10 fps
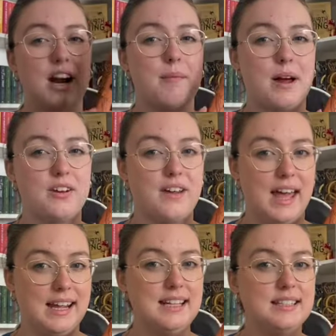amount of
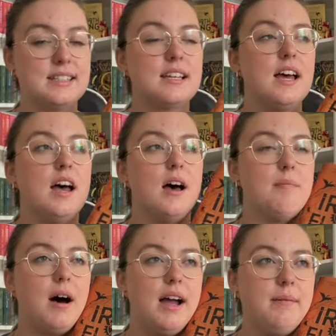hate,
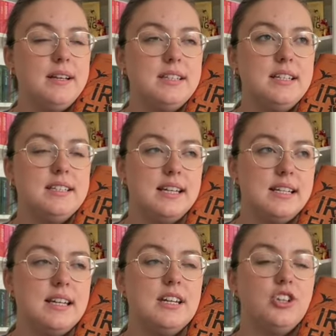but I personally
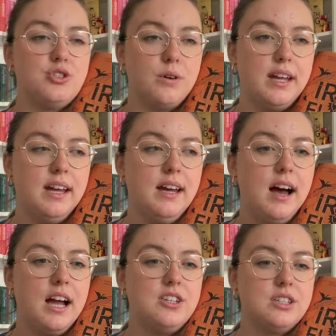did enjoy it.
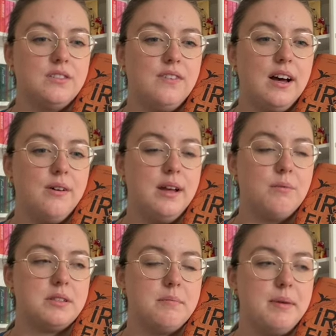I just felt it
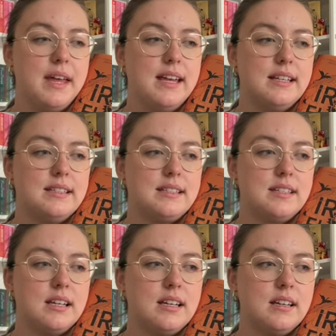was a
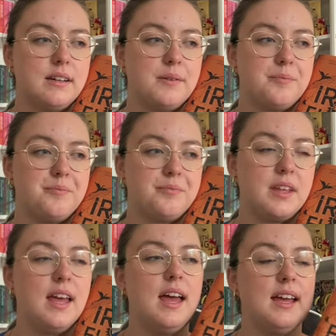bit
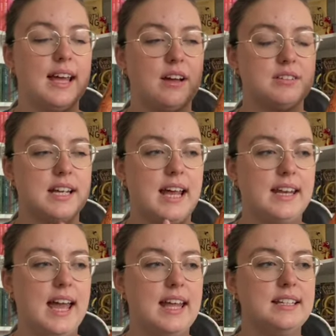chaotic, and
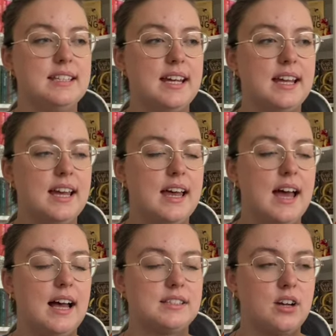the ending
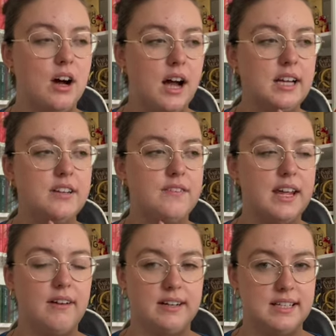has kind of
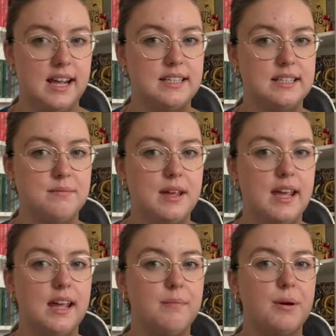irritated
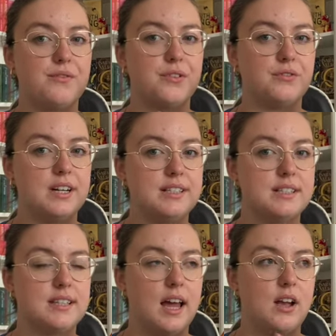me, but for
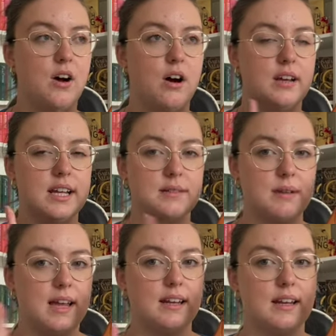reasons that I can't
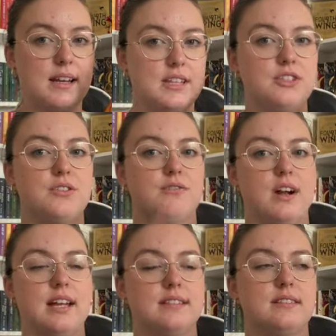explain unless you've
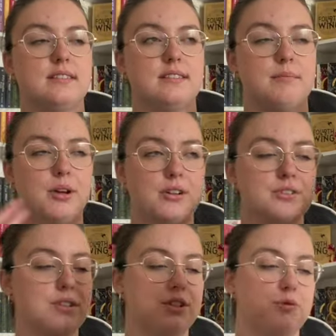read the book,
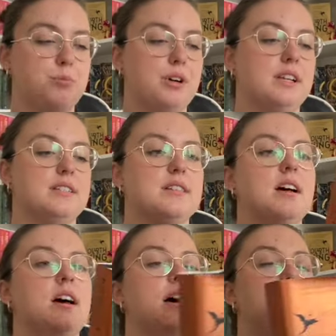so it's spoilers.
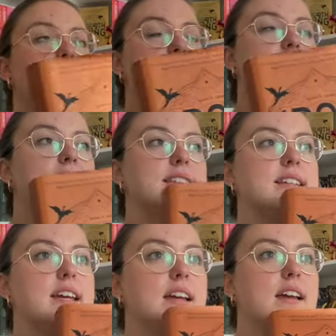But the
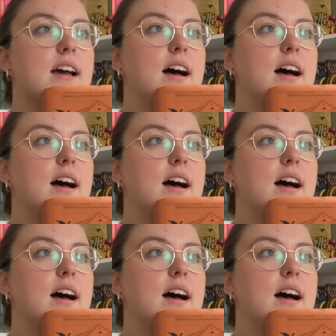ending,